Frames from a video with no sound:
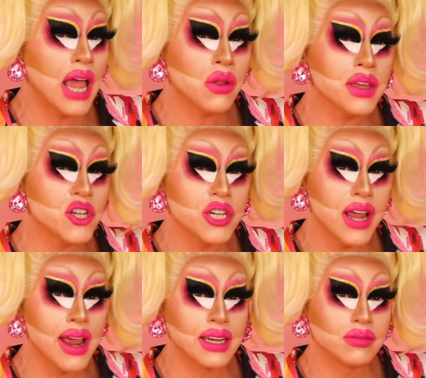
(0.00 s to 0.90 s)
I don't think
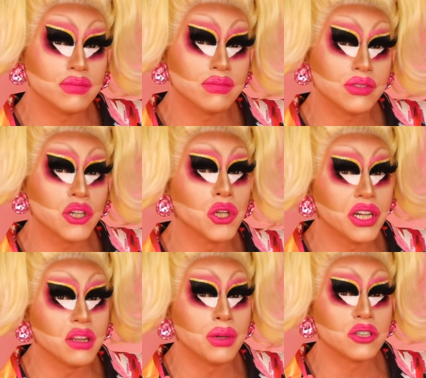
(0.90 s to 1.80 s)
she ate. You're gonna
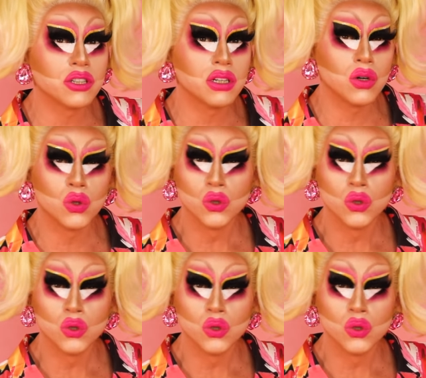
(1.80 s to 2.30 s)
look at the picture and go,